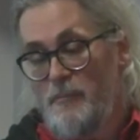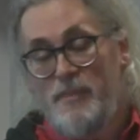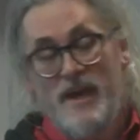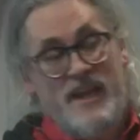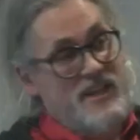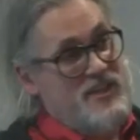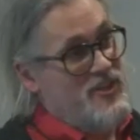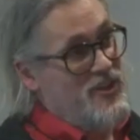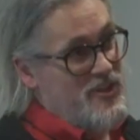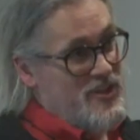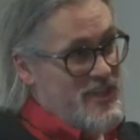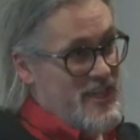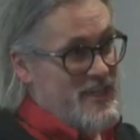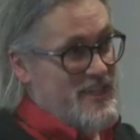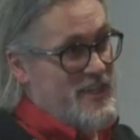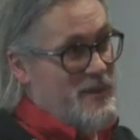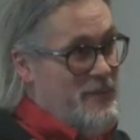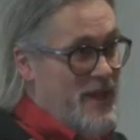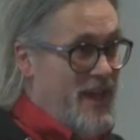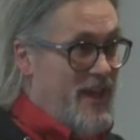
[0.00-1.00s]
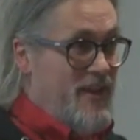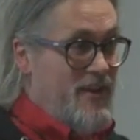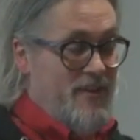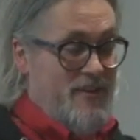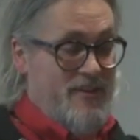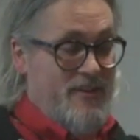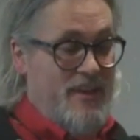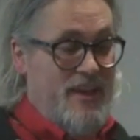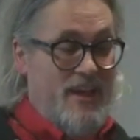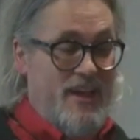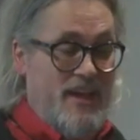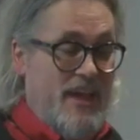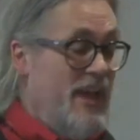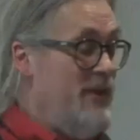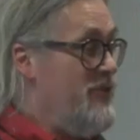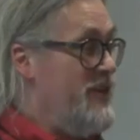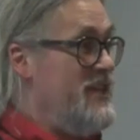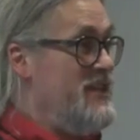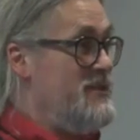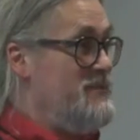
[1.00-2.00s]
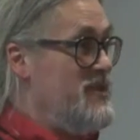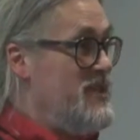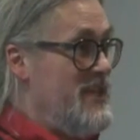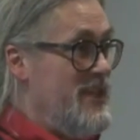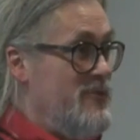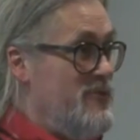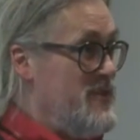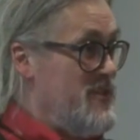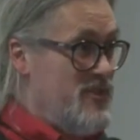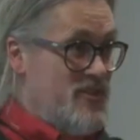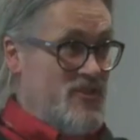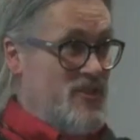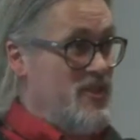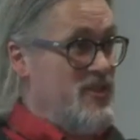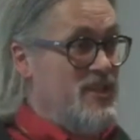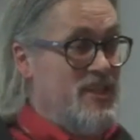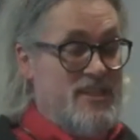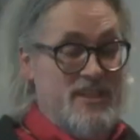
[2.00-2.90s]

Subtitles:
But it's not just about heritage materials, it's not